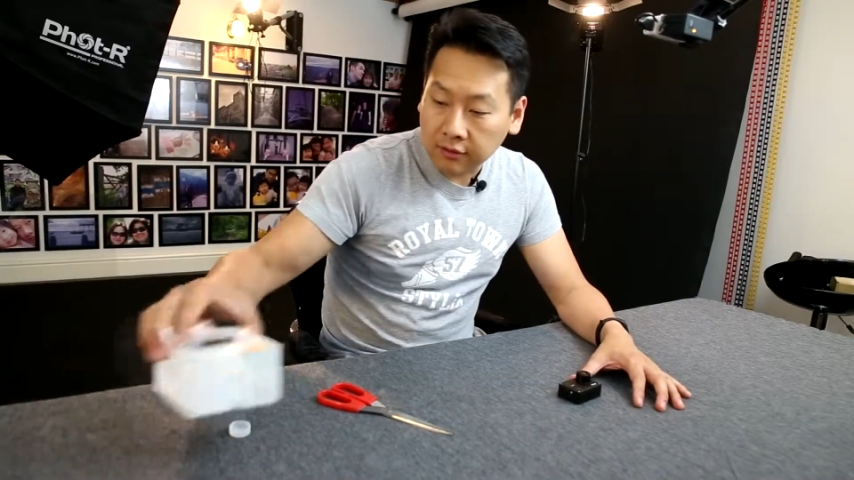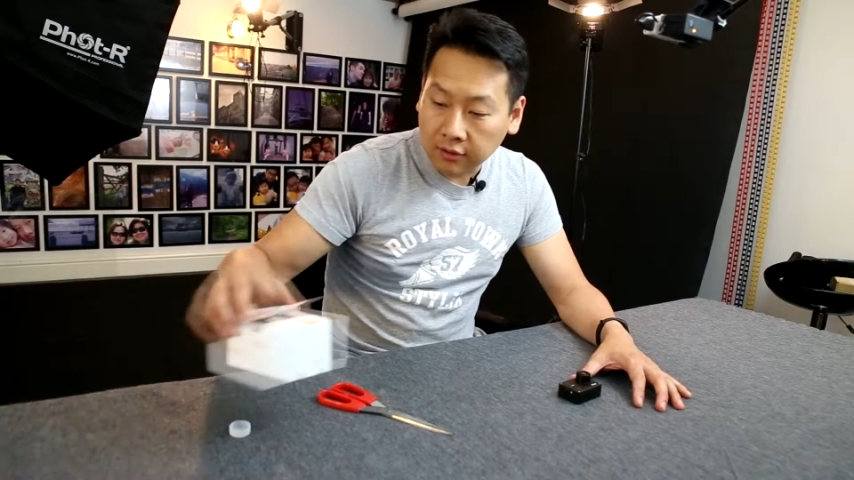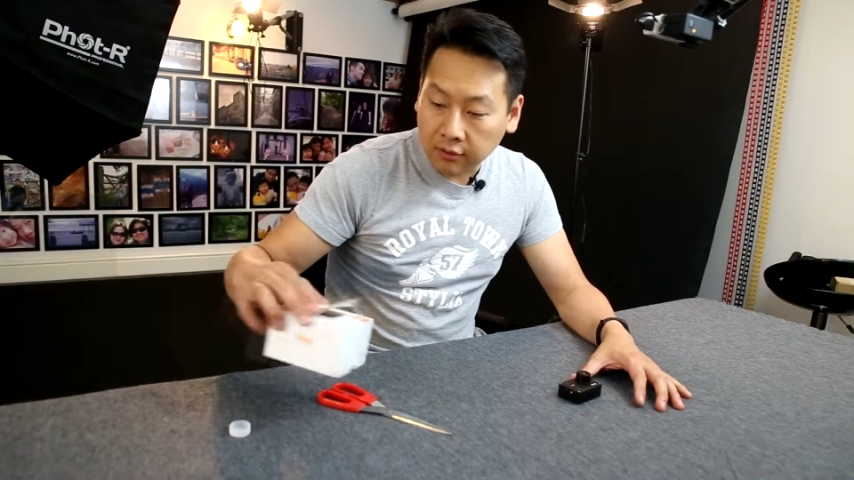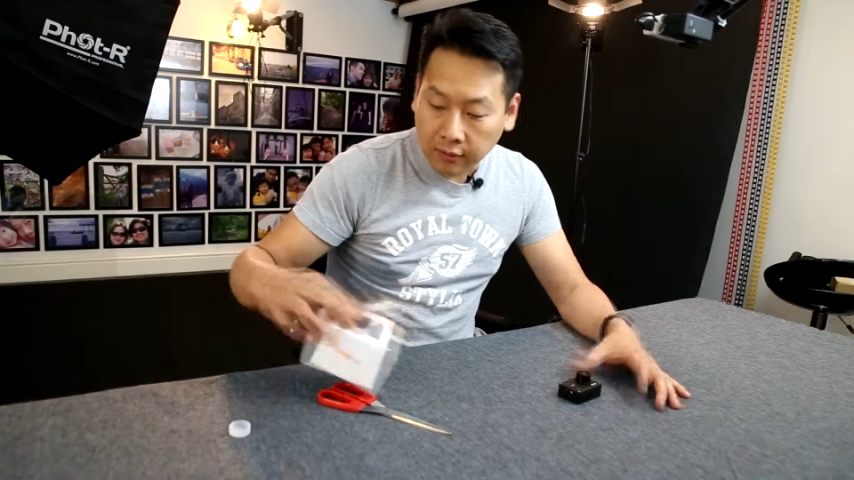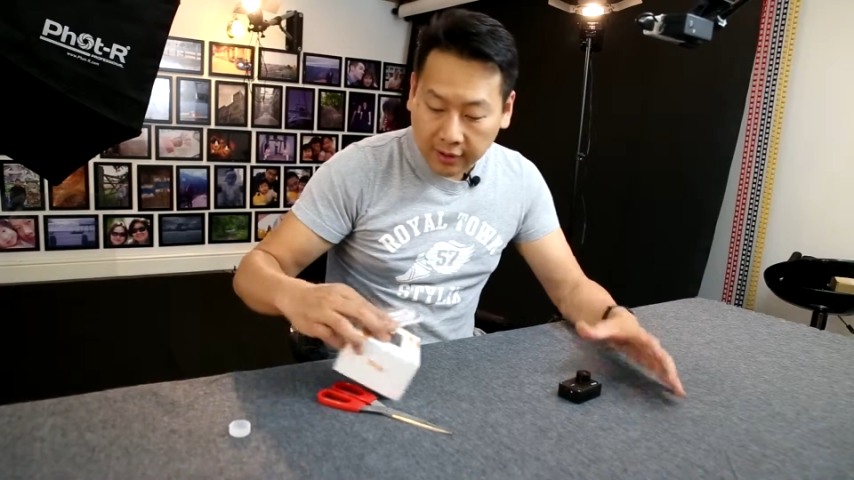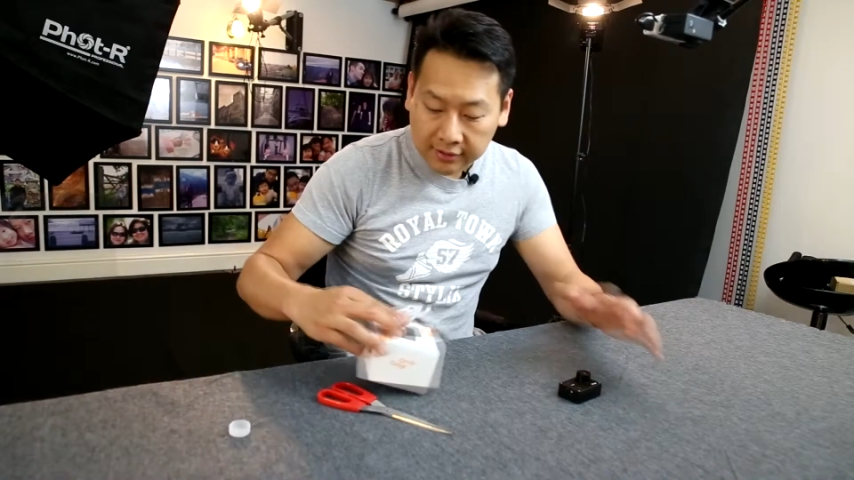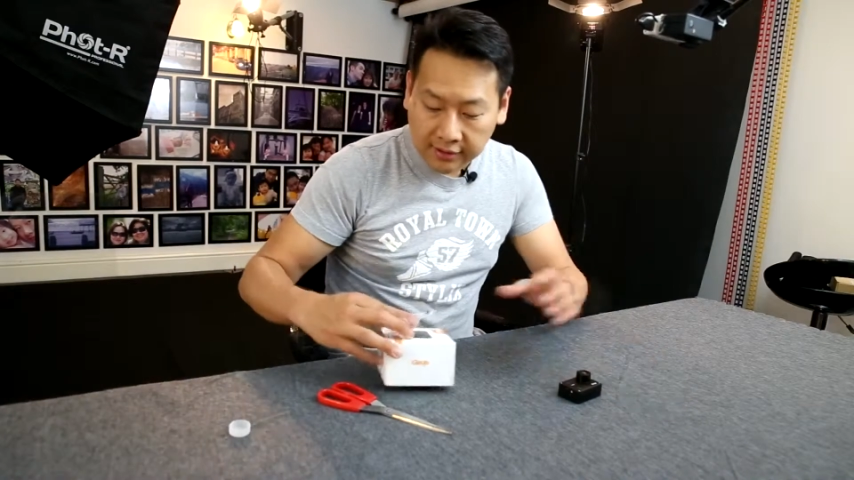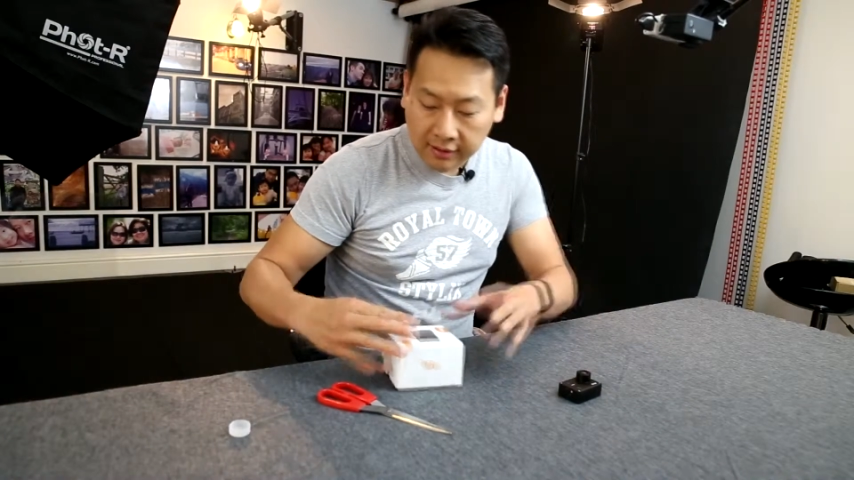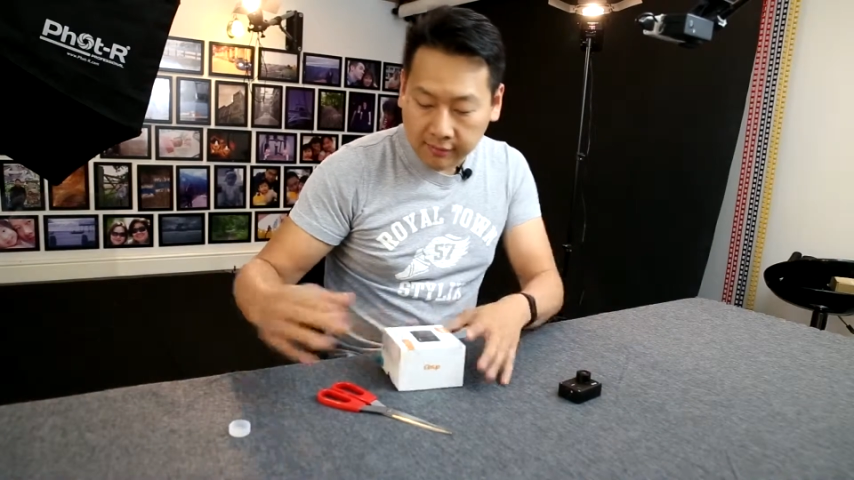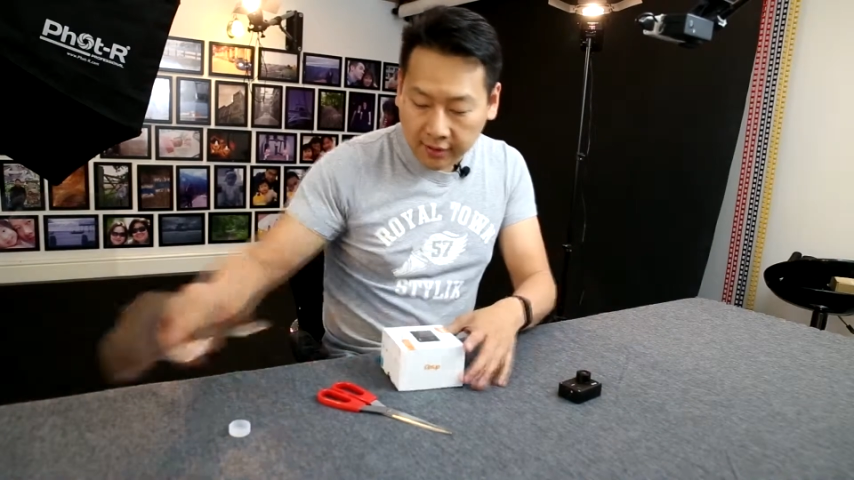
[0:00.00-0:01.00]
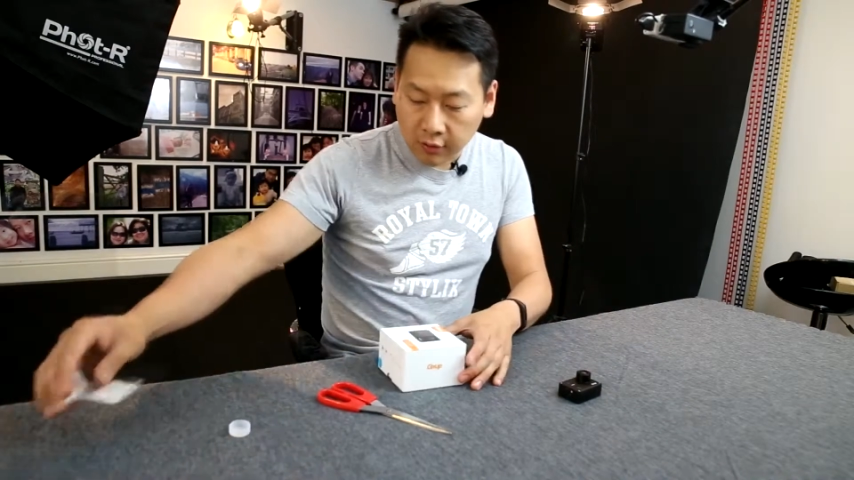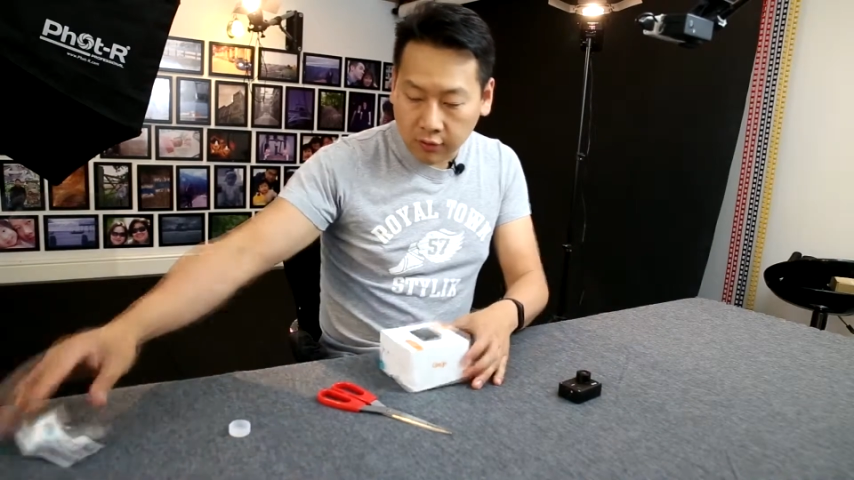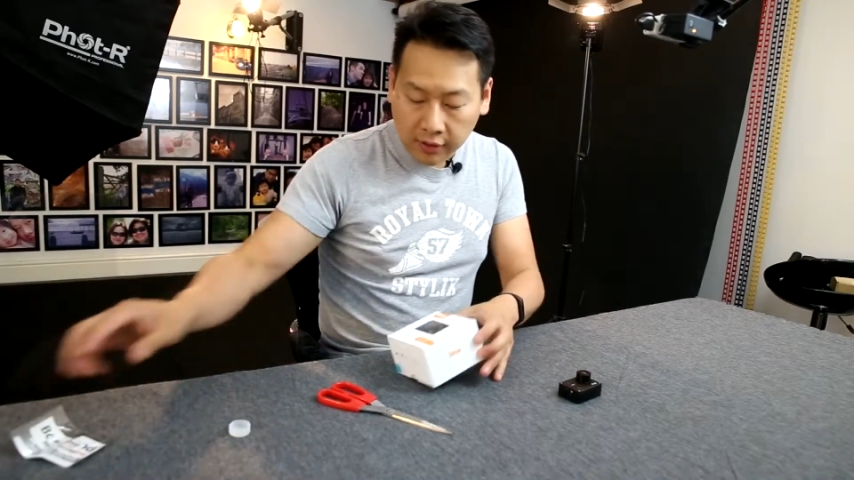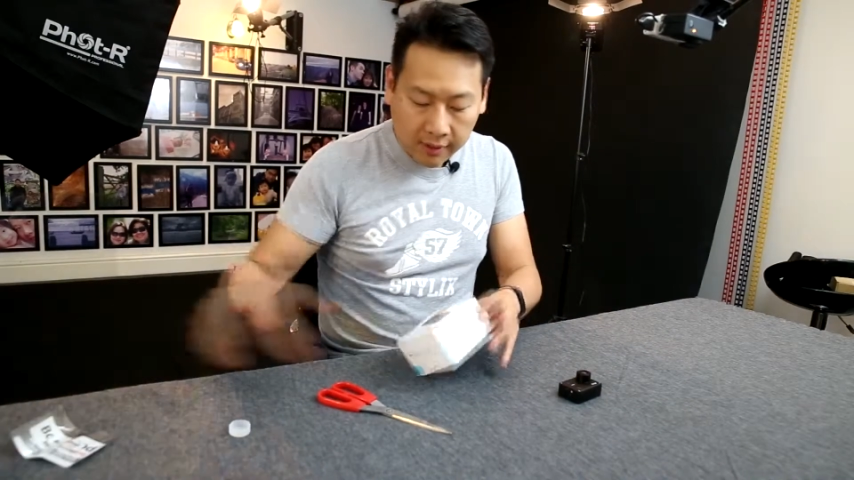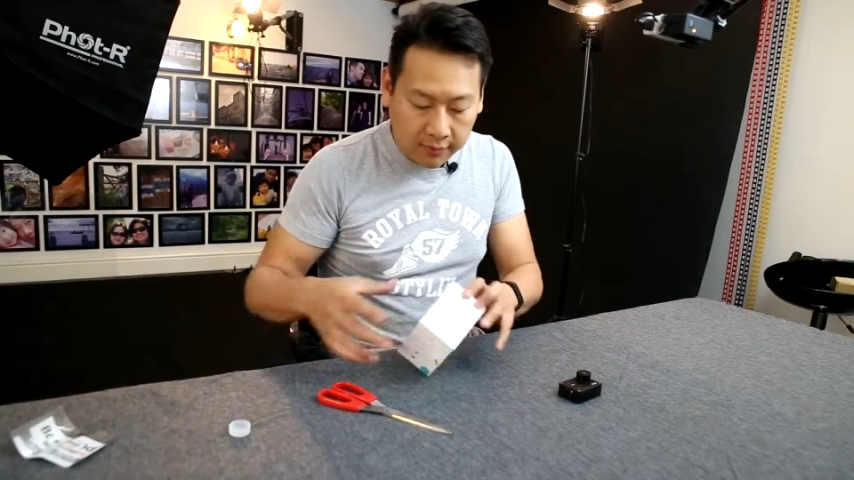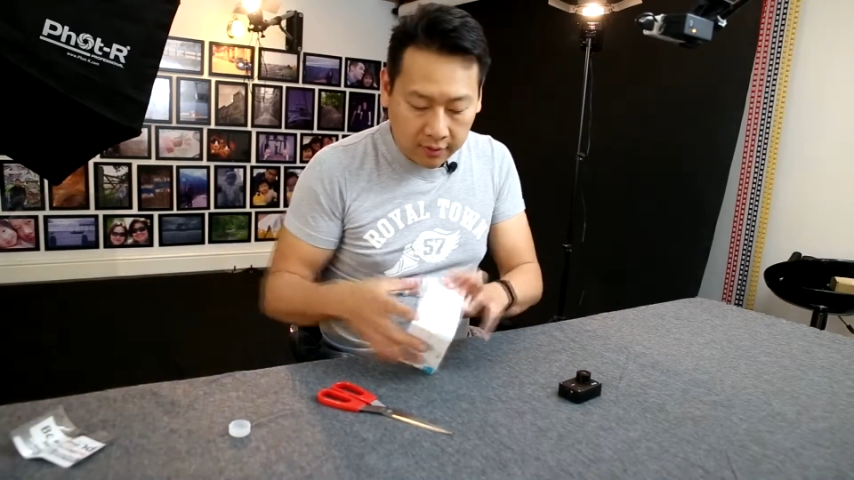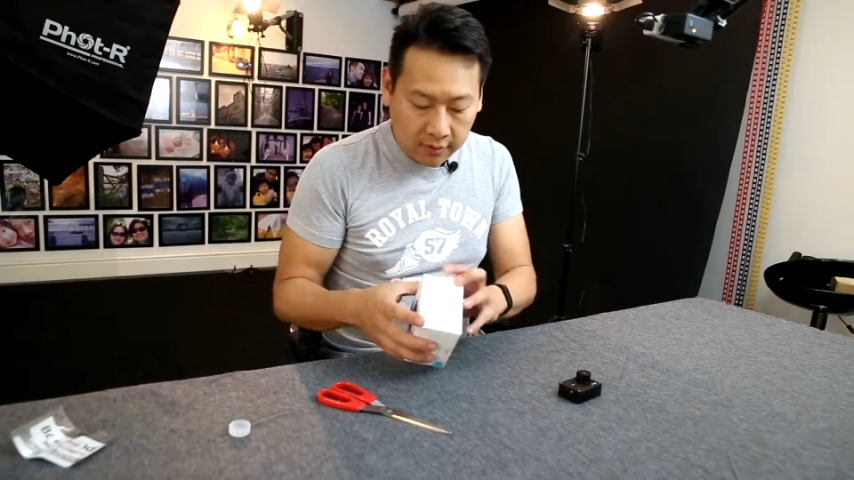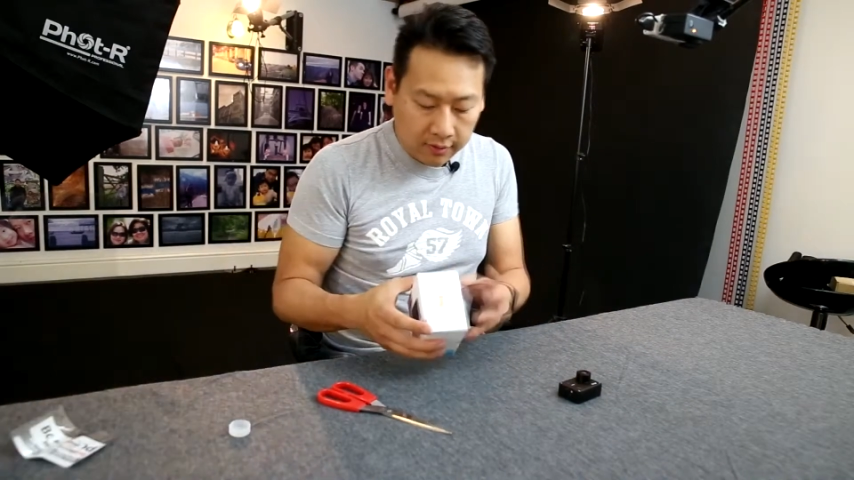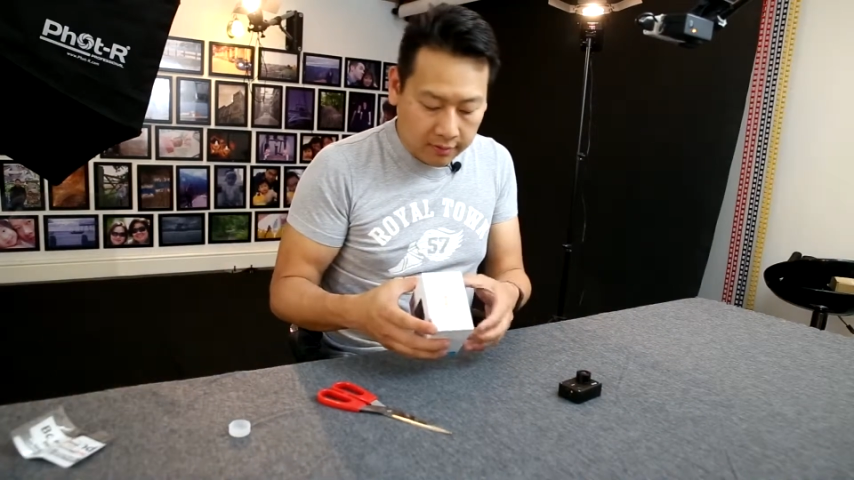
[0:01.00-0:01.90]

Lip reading: you know, when I send my old camera